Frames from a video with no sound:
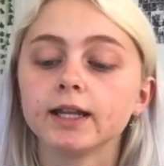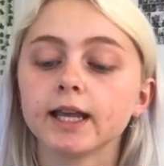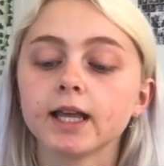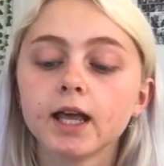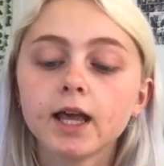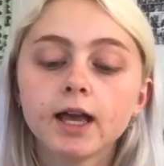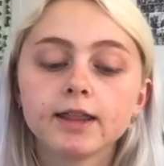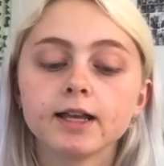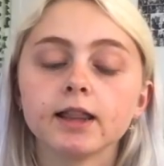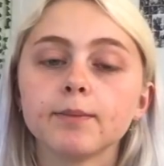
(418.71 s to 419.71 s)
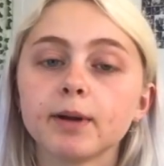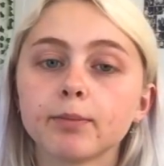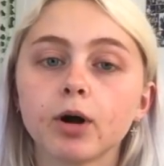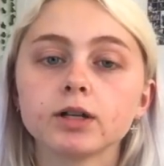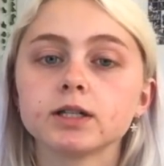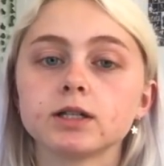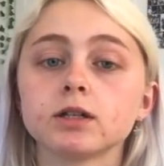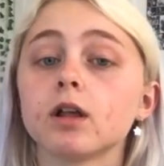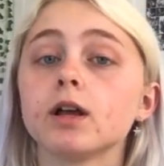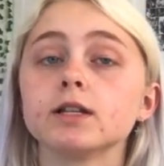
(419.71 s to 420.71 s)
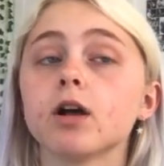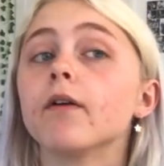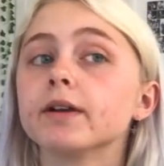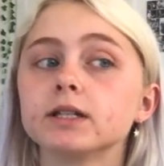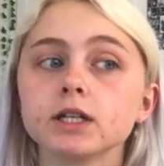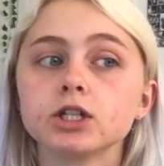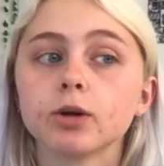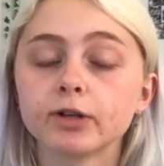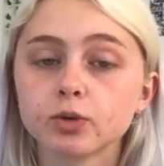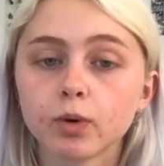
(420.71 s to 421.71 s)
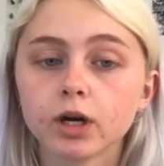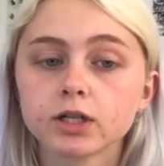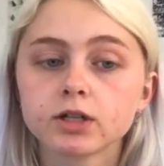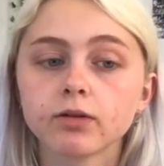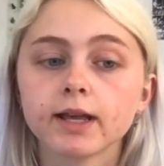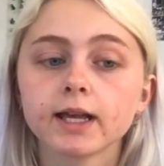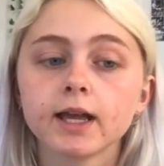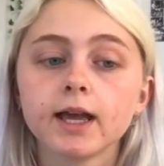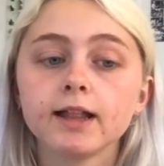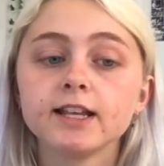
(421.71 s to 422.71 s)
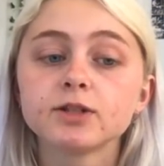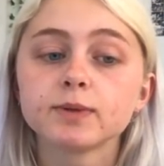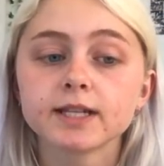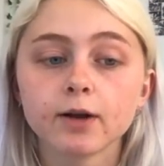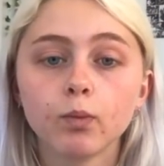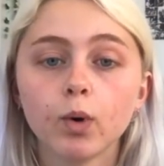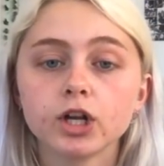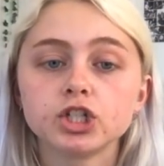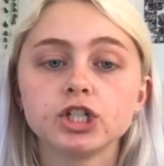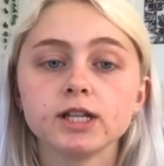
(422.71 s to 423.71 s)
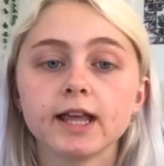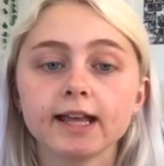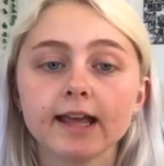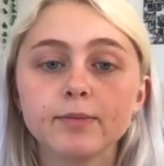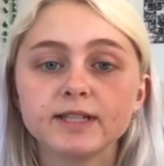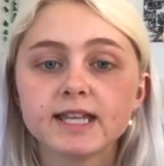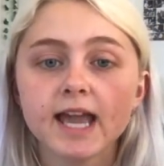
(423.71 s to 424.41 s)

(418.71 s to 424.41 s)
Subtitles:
Like the Olympic process is obviously so much work, so like this was like what she like, it was the